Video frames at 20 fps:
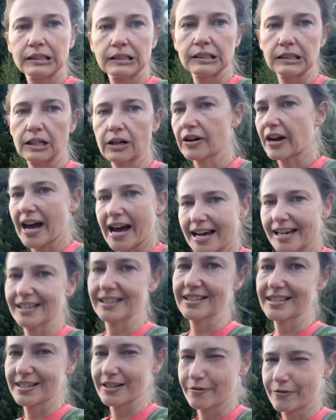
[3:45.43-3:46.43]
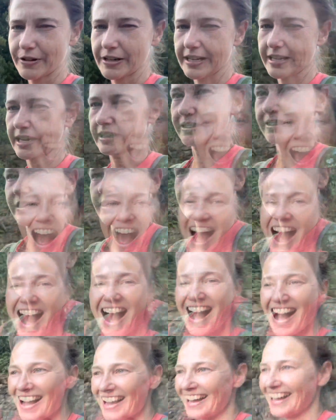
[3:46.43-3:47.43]
let's see if we can get this.
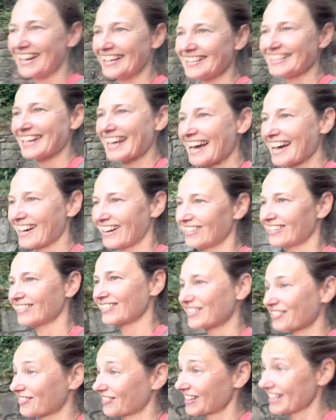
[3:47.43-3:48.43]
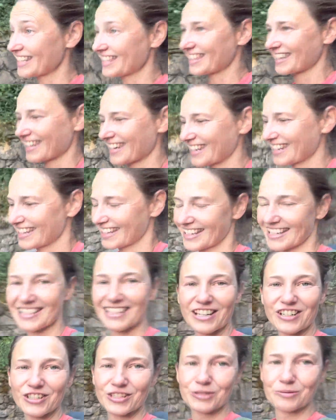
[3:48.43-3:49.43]
And now the funny thing is,
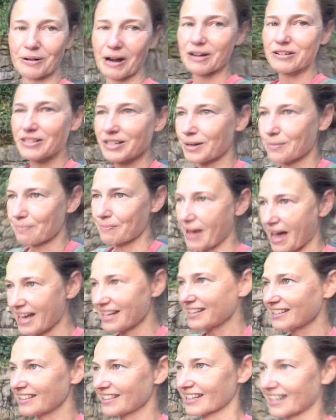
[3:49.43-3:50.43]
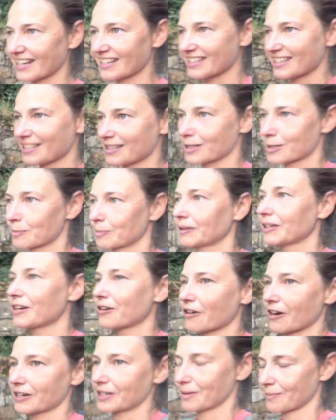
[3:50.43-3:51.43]
I just rounded a bend and I see this
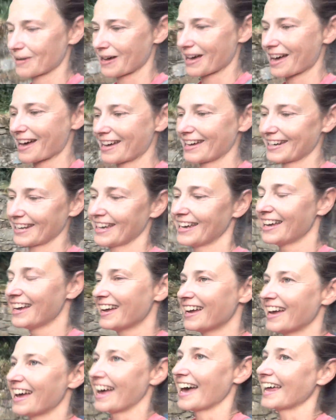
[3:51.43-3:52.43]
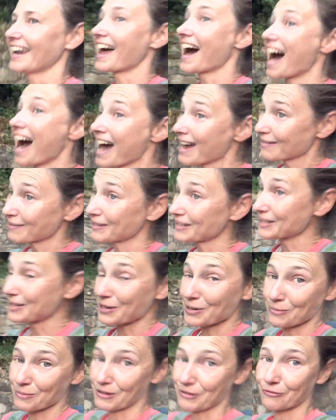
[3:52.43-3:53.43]
playground up ahead, and I was
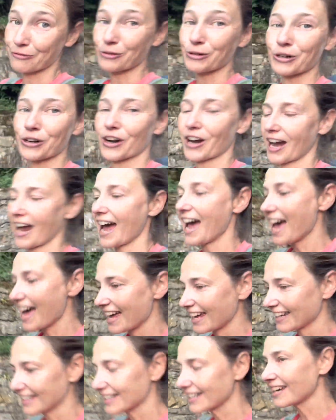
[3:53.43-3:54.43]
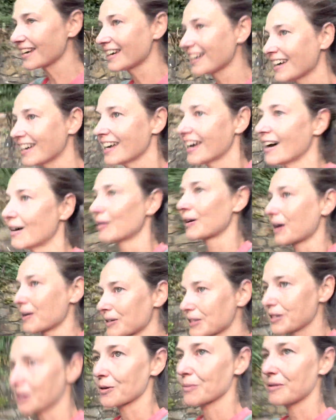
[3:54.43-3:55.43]
here before, and when I
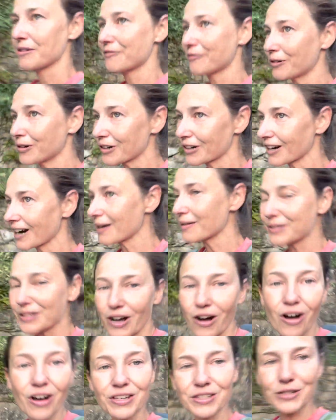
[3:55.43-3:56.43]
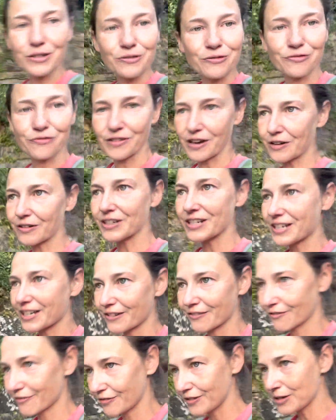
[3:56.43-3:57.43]
was here before, I was also very
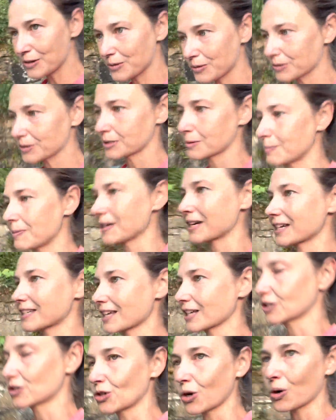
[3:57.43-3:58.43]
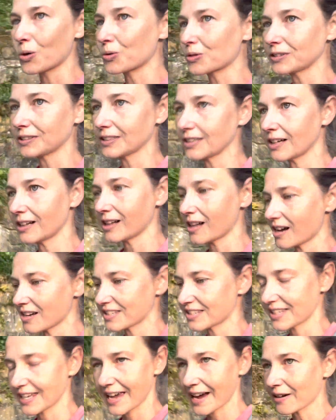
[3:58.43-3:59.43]
confused because I totally
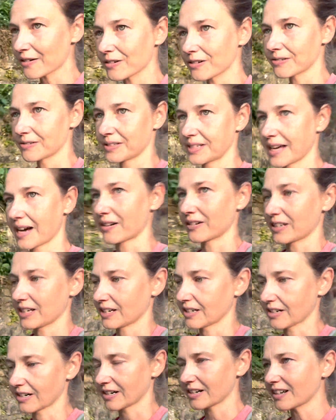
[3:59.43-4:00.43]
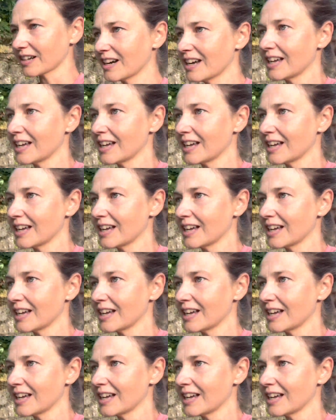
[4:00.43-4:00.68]
lost the arrows down here,